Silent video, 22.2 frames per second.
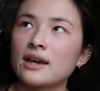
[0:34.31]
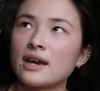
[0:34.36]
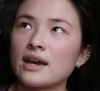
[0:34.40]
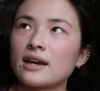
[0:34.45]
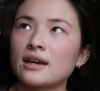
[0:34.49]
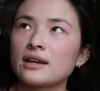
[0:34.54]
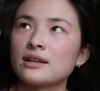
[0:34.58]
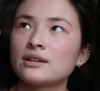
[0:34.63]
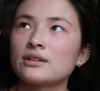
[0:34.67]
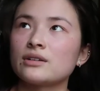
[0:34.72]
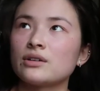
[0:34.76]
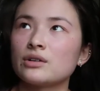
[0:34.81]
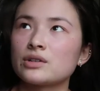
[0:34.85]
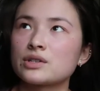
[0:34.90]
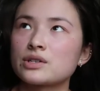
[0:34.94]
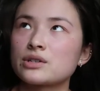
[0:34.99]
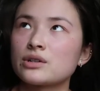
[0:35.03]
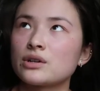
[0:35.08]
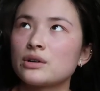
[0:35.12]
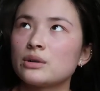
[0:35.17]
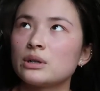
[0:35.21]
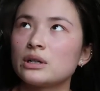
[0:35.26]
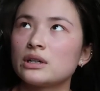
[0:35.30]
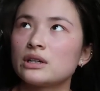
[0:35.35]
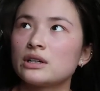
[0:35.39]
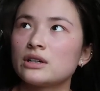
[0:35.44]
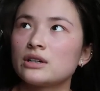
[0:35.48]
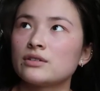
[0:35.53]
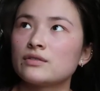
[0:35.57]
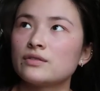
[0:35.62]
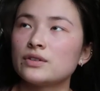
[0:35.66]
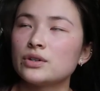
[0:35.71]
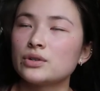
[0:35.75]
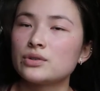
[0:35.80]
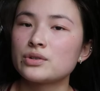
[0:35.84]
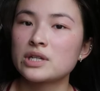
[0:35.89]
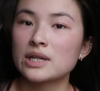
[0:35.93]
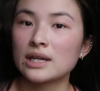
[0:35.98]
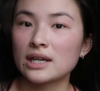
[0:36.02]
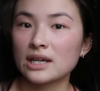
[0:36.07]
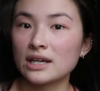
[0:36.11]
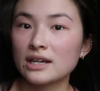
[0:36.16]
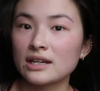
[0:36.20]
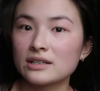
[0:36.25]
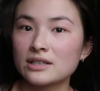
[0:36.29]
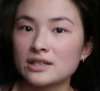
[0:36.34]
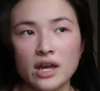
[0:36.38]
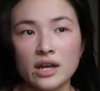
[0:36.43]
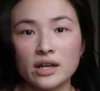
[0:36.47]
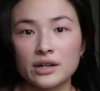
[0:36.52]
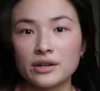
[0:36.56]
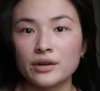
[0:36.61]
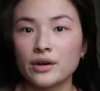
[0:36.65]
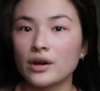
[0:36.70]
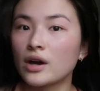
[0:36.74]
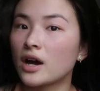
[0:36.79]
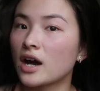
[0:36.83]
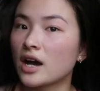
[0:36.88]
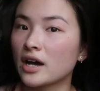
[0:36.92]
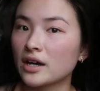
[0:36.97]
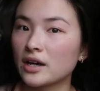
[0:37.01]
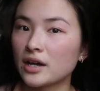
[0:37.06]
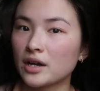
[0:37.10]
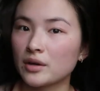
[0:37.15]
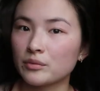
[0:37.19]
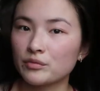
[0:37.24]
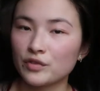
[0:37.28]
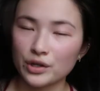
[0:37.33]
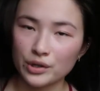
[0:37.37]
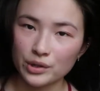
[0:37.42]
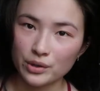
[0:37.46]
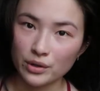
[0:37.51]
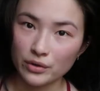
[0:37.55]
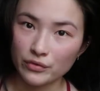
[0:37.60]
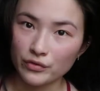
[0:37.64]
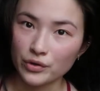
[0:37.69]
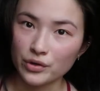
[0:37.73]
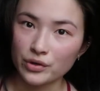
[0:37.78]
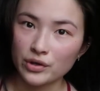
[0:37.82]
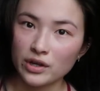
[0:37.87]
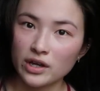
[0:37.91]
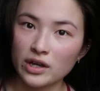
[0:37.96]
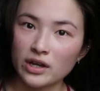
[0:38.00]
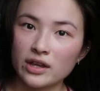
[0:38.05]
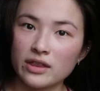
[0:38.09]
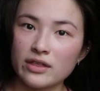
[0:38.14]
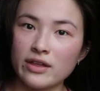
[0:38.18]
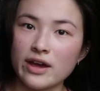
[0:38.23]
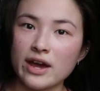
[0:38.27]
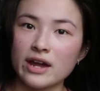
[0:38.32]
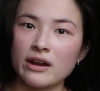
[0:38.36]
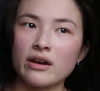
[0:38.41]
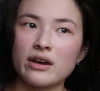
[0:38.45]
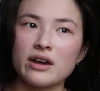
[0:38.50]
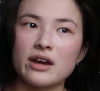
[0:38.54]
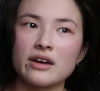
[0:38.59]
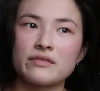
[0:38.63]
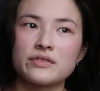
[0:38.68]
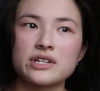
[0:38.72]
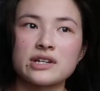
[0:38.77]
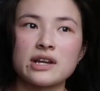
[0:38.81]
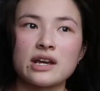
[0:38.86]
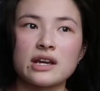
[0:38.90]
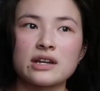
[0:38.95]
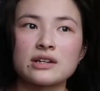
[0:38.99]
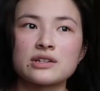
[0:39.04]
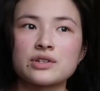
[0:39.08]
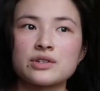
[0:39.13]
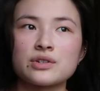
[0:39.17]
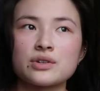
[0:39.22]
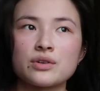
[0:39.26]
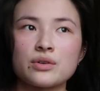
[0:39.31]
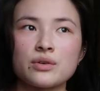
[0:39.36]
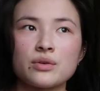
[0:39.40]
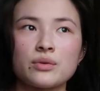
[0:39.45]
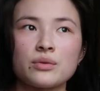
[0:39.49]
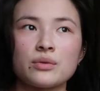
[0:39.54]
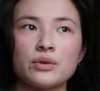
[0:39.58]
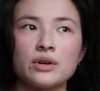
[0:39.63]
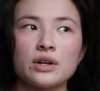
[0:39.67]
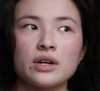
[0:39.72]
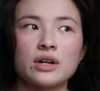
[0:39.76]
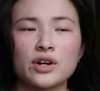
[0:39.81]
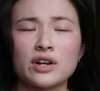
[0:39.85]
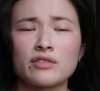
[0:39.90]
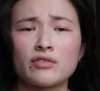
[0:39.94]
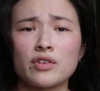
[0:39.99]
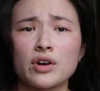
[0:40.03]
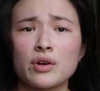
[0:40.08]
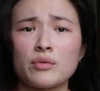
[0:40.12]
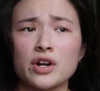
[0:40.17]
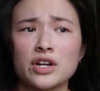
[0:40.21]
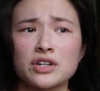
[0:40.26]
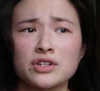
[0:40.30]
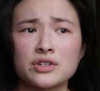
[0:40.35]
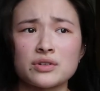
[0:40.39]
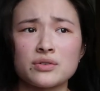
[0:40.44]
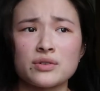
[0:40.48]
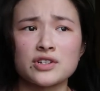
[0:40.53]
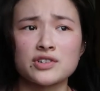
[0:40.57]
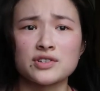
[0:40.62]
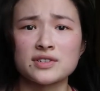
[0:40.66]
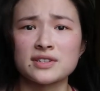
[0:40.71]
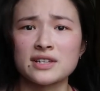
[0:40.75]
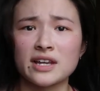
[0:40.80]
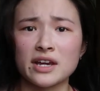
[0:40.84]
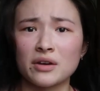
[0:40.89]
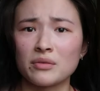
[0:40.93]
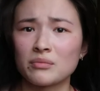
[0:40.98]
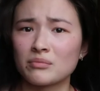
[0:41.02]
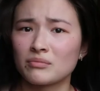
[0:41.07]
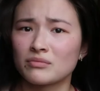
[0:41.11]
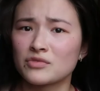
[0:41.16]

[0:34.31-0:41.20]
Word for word: and also food to eat, and I am very grateful that I have today to do whatever I want to do and just like